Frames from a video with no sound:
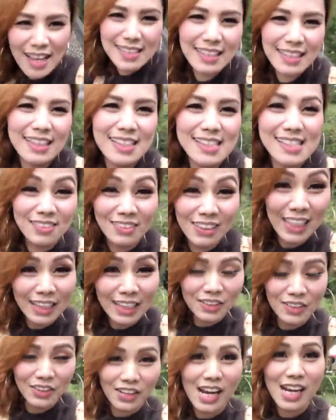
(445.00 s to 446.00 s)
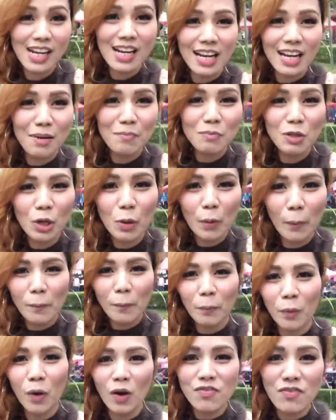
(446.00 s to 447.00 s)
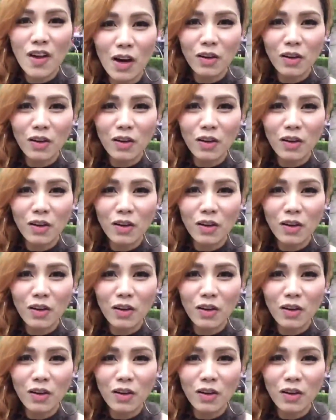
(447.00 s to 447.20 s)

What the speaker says: in, it's really green. Alam nyo naman po, very